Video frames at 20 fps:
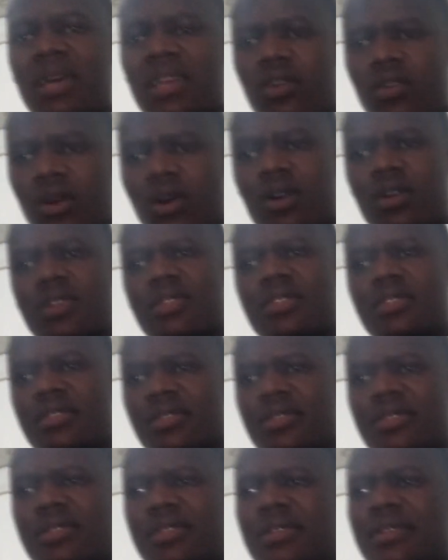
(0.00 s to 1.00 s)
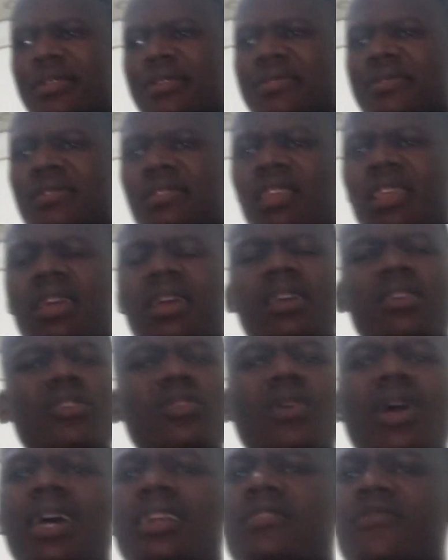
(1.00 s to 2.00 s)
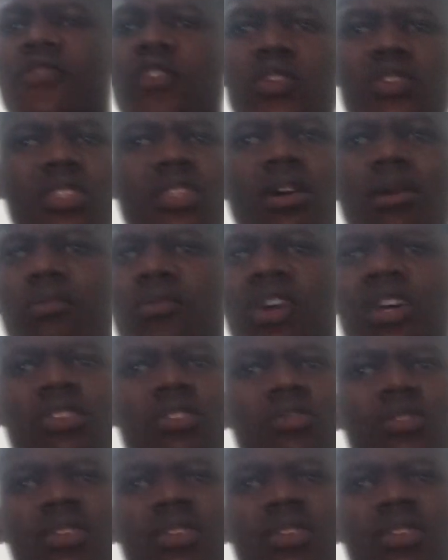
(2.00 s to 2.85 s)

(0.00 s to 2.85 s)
by God. You can't force someone